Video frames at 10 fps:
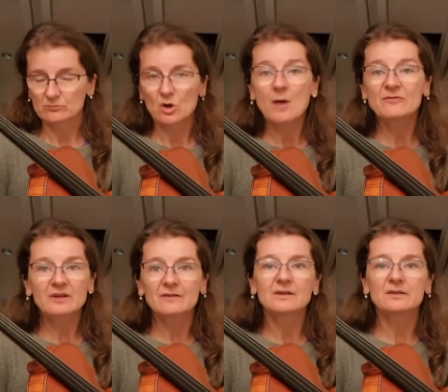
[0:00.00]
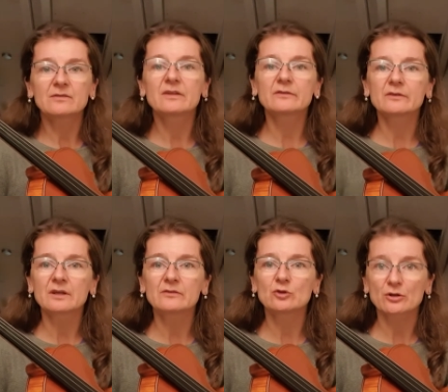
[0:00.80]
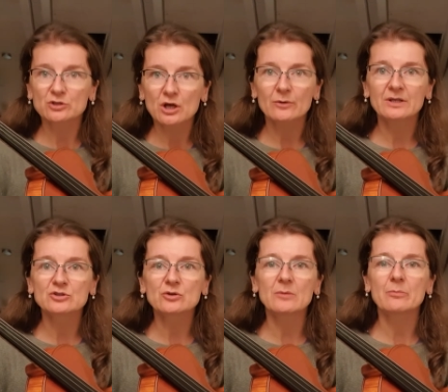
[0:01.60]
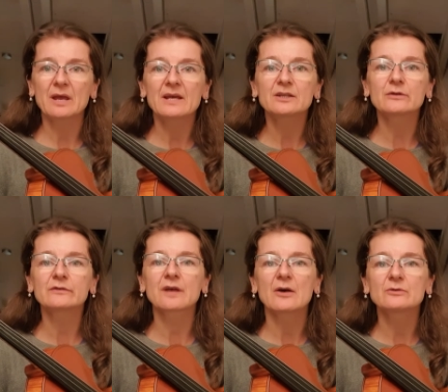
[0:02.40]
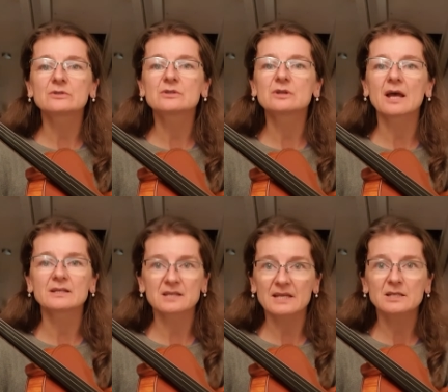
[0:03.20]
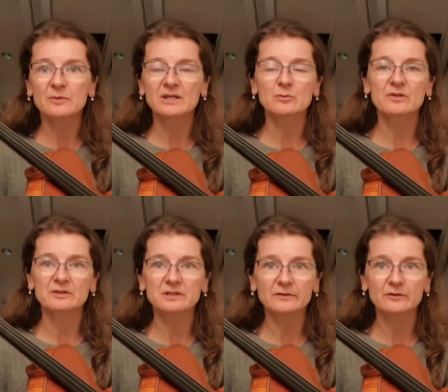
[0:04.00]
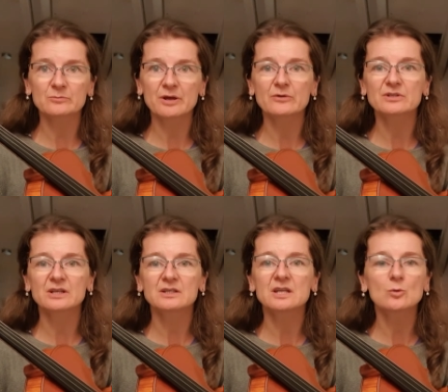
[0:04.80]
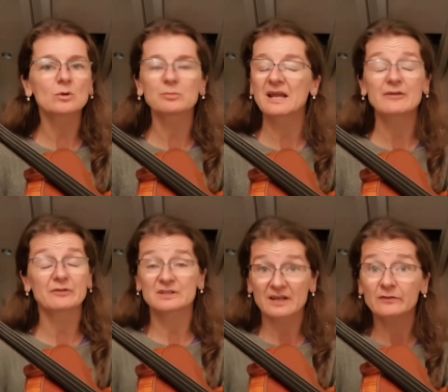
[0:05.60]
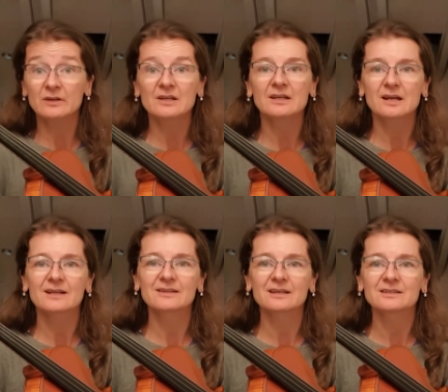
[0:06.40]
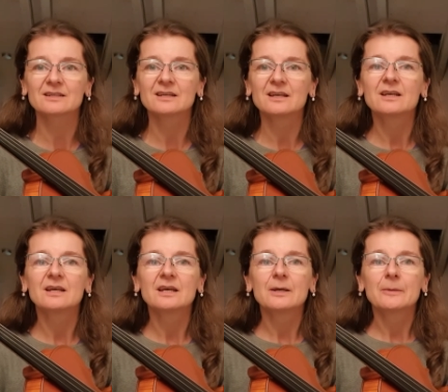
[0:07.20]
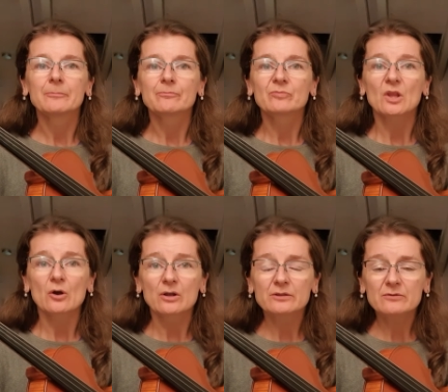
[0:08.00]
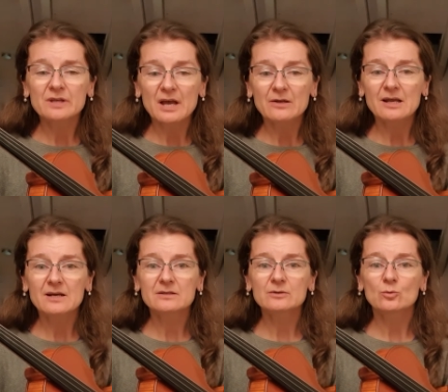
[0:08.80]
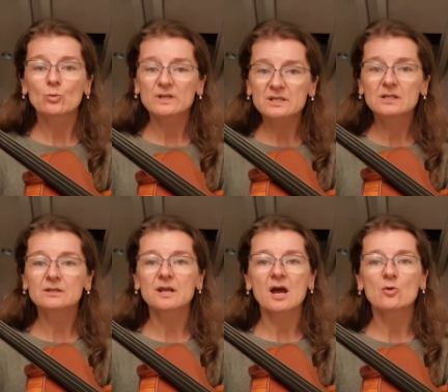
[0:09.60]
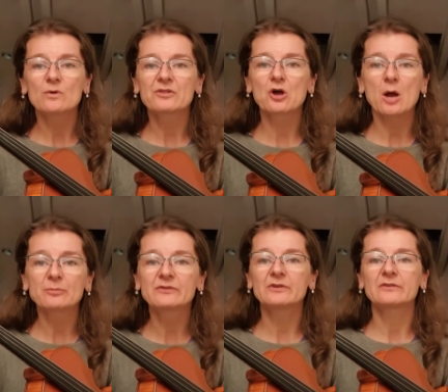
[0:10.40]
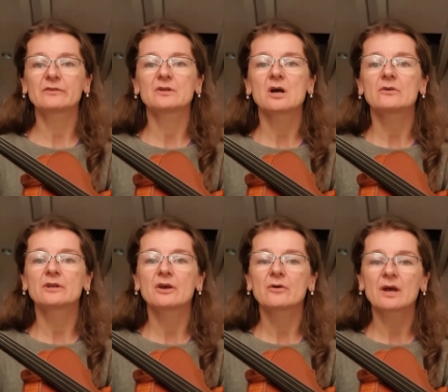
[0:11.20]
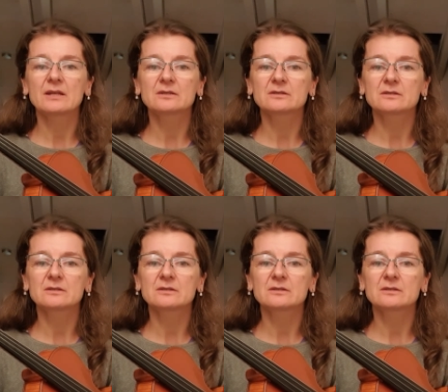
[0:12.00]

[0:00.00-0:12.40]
obviously, this is not going to impair your sound, and anybody with a decent bow technique will play fantastically like that. On the viola, we deal now with the opposite scenario, and